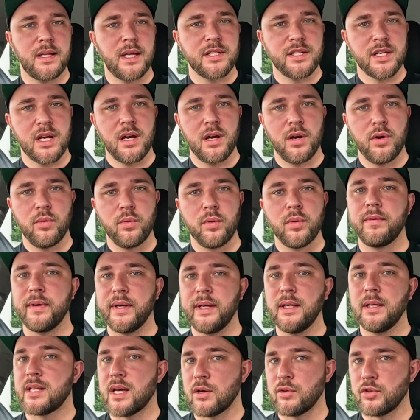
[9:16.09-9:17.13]
that's how
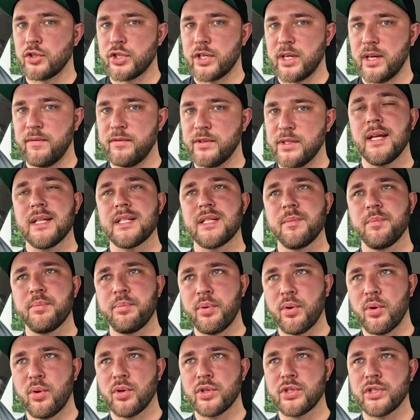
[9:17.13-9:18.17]
we downshift. It's
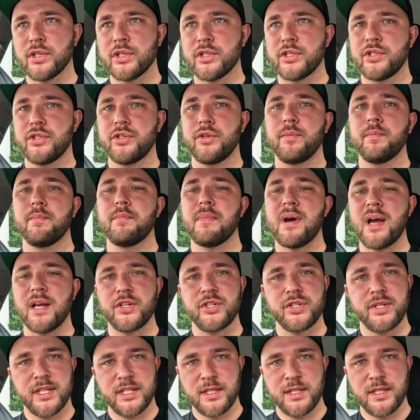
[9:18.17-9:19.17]
important to match the